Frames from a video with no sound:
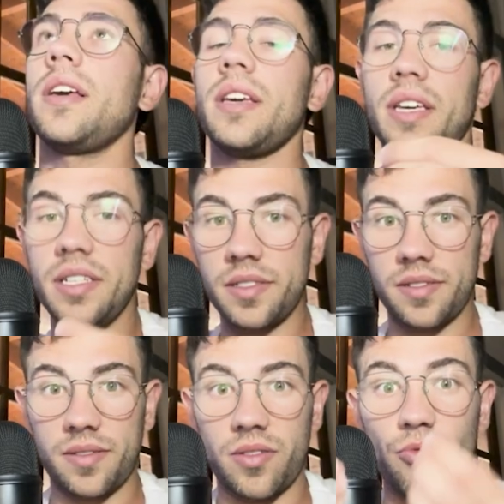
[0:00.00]
is
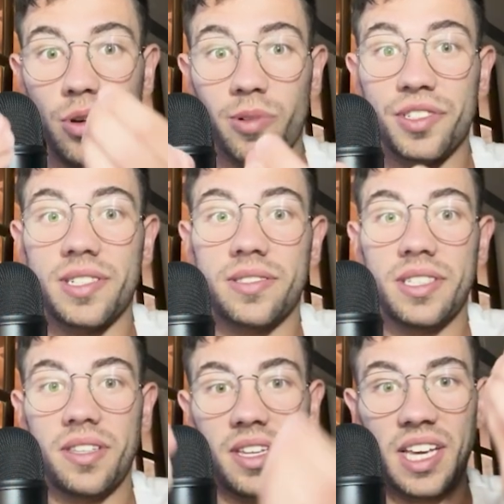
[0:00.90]

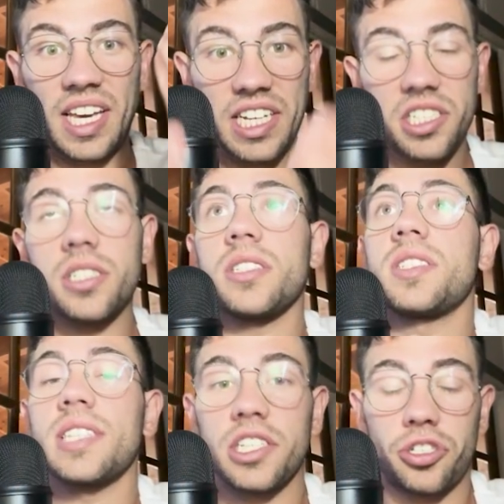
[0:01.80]
representing each
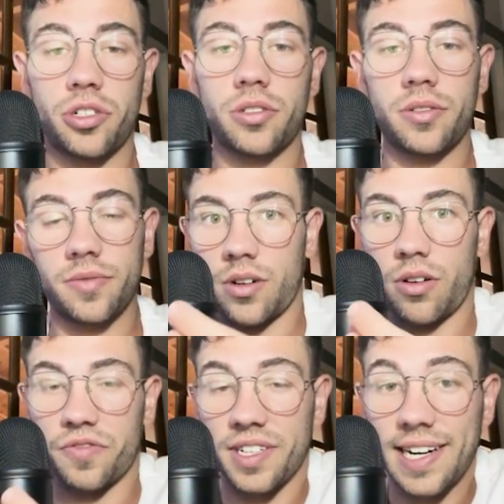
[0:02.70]
session
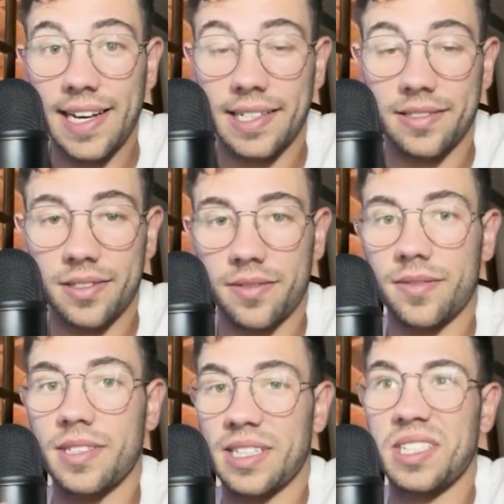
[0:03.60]
of the client
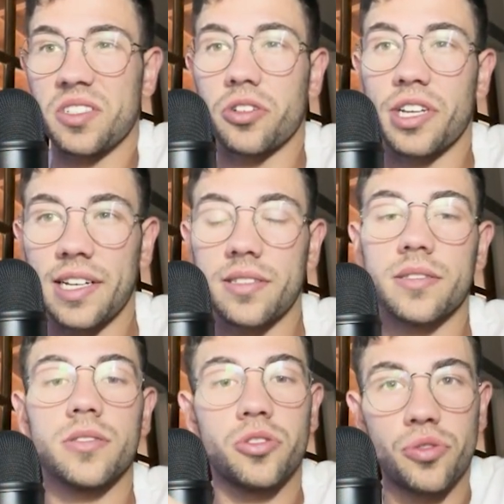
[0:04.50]
that is
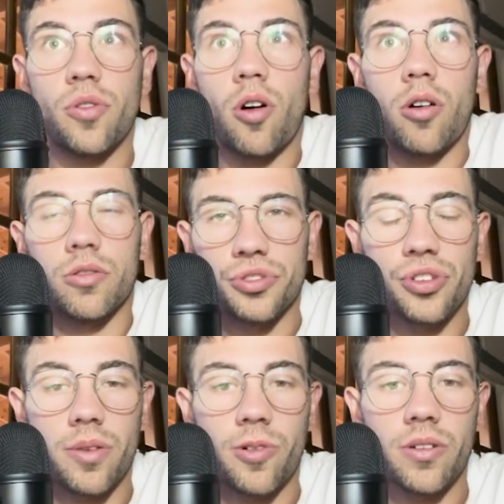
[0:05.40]
connecting to our
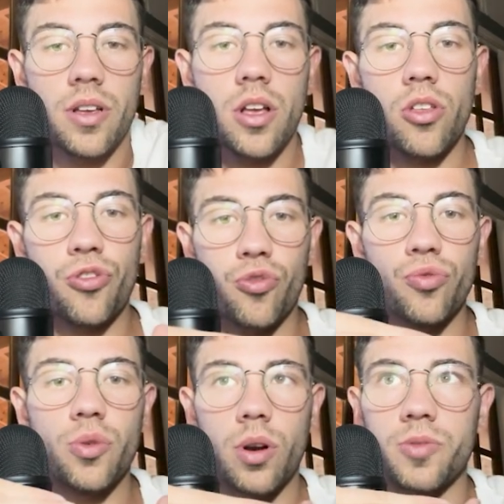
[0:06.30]
server through
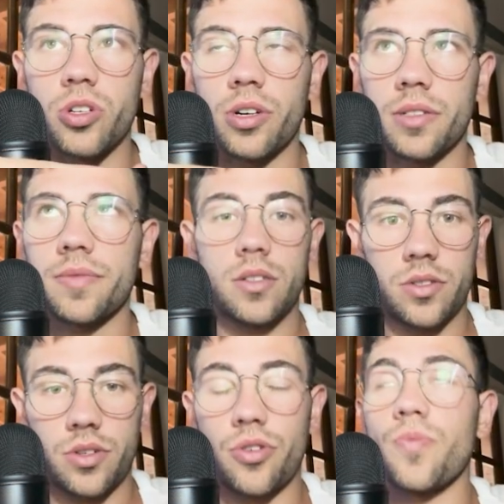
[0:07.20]
the WebSocket.
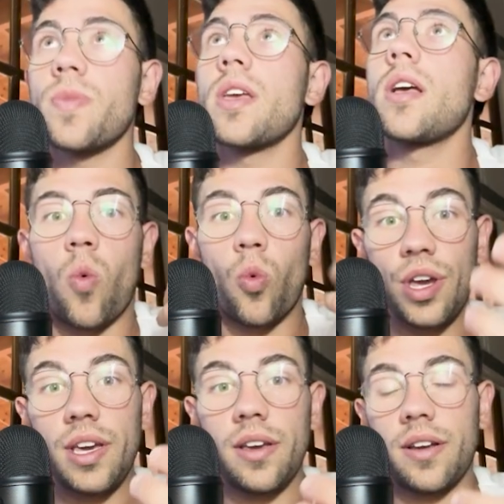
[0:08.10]
So
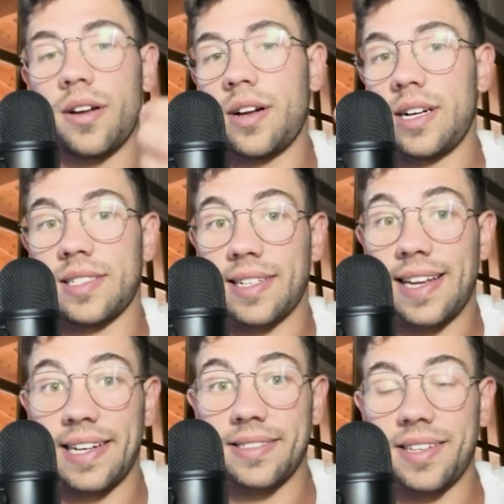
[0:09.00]
we, as a
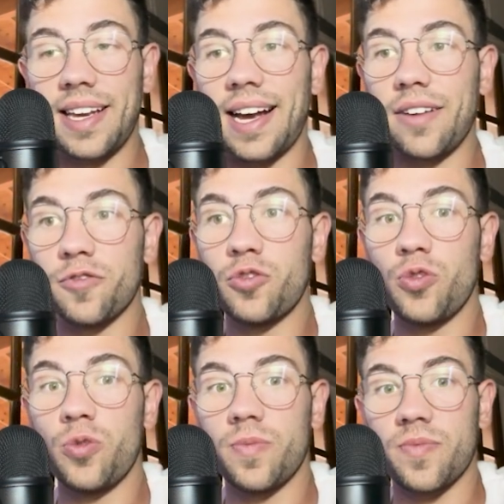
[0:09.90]
client, have
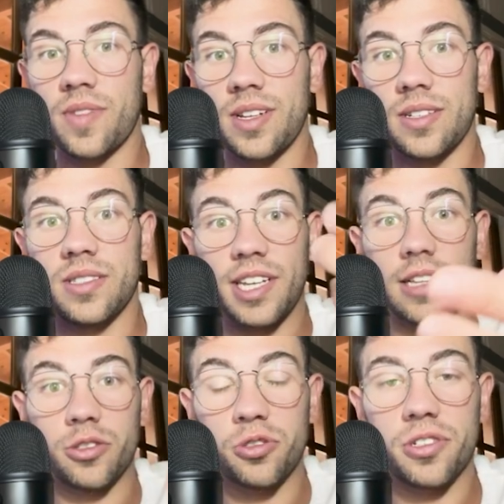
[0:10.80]
to tell
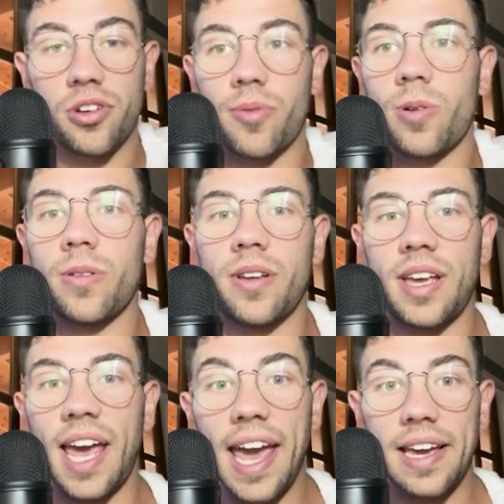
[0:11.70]
to the server,
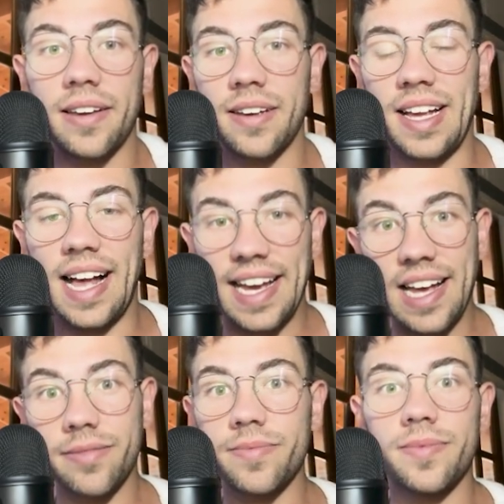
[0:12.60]
hey, I
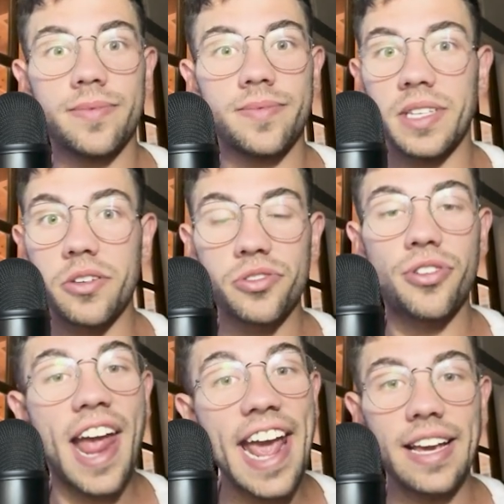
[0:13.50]
am the user
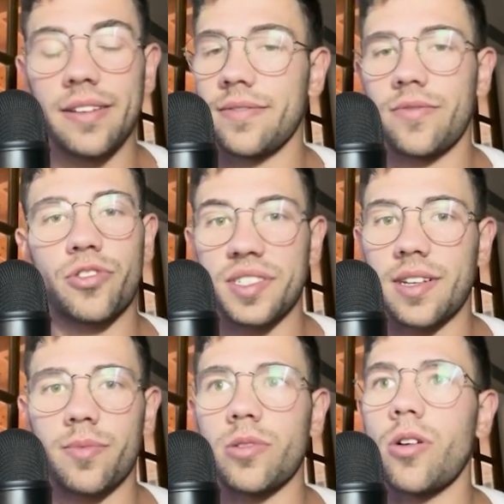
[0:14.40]
A, for
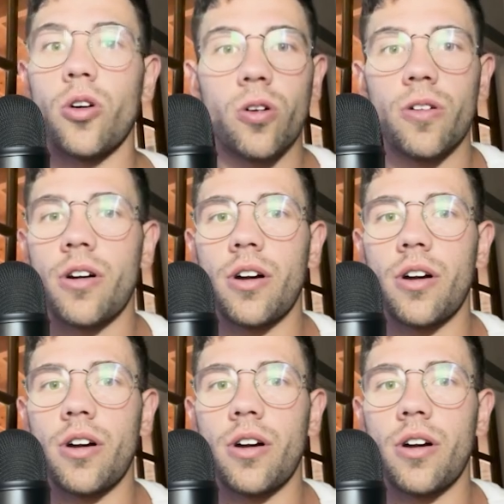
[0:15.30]
example, or